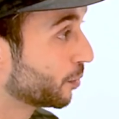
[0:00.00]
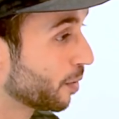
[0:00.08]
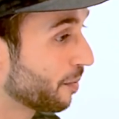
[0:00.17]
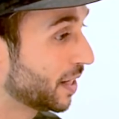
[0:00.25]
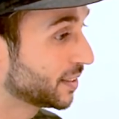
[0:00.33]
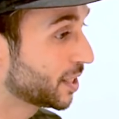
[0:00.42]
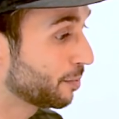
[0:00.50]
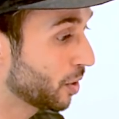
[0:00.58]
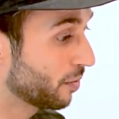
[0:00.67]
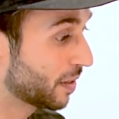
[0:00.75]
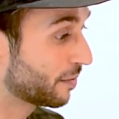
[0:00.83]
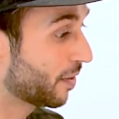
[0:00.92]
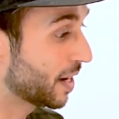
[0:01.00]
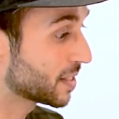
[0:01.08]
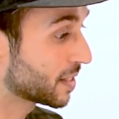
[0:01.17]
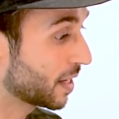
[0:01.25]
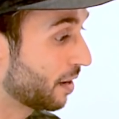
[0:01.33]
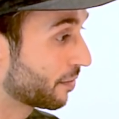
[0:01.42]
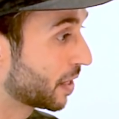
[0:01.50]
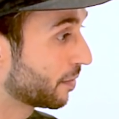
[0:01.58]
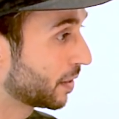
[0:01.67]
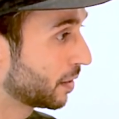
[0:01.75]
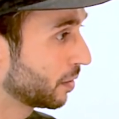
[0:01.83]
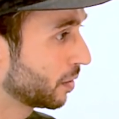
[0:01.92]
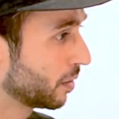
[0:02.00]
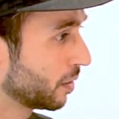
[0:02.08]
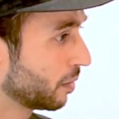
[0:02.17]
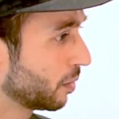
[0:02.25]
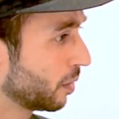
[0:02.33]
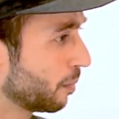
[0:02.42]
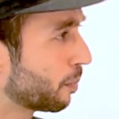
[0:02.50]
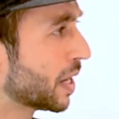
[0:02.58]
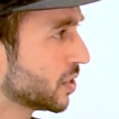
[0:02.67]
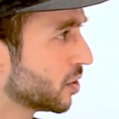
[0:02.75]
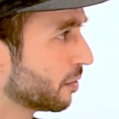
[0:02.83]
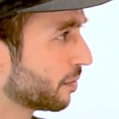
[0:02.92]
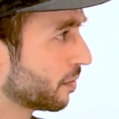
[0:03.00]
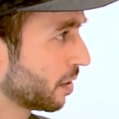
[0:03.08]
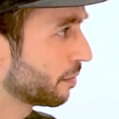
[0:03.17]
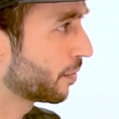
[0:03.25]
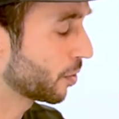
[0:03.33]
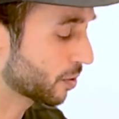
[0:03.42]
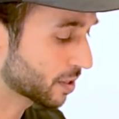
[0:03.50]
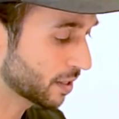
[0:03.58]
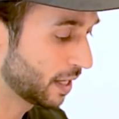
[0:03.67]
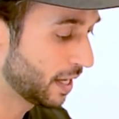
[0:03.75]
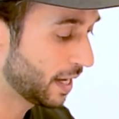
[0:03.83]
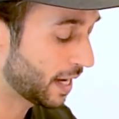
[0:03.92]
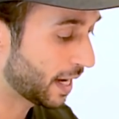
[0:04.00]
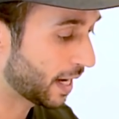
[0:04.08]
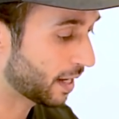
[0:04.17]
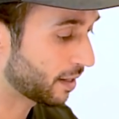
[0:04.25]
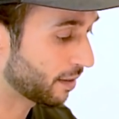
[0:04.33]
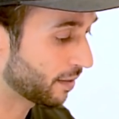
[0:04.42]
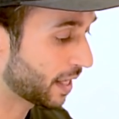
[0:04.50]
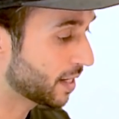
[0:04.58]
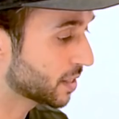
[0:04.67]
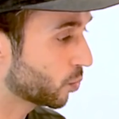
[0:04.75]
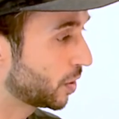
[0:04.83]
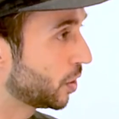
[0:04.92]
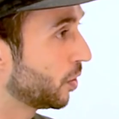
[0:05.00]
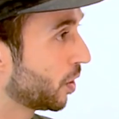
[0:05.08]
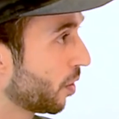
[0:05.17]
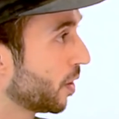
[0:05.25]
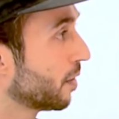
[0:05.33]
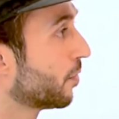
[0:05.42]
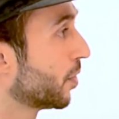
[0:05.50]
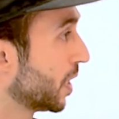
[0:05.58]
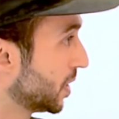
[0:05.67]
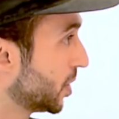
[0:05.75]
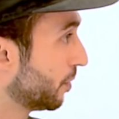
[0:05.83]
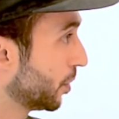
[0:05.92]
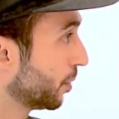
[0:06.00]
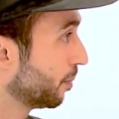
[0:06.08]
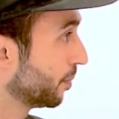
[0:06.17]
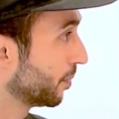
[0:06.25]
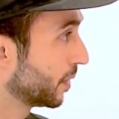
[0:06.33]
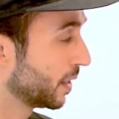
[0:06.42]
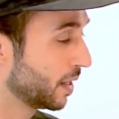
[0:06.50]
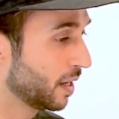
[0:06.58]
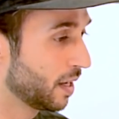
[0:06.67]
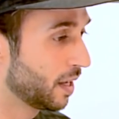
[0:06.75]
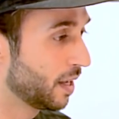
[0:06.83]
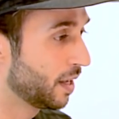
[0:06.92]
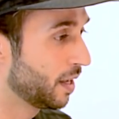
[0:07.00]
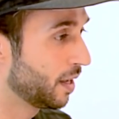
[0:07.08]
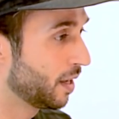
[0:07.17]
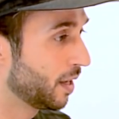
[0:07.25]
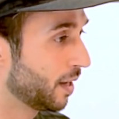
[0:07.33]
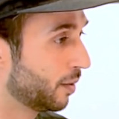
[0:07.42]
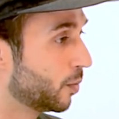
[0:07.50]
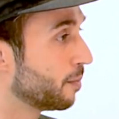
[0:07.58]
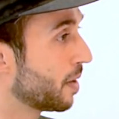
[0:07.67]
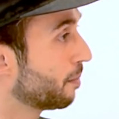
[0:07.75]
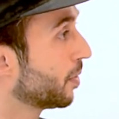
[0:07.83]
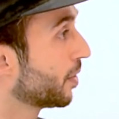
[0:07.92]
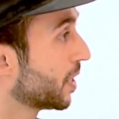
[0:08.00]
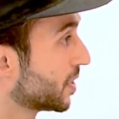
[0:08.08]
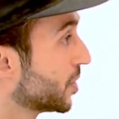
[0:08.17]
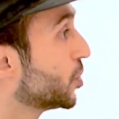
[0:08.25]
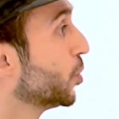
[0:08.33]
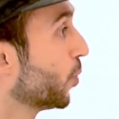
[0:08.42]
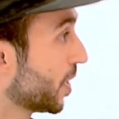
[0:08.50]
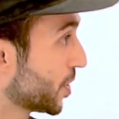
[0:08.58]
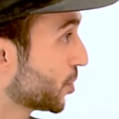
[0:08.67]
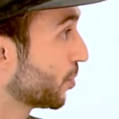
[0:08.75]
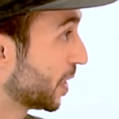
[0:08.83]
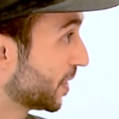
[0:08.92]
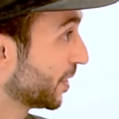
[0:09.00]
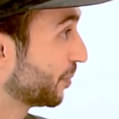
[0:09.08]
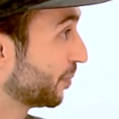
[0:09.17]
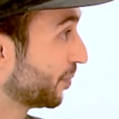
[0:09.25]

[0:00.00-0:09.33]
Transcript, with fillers: reminded me of advice I've given plenty of folks. And that is, when you're going for an interview, remember that it's a two-way street.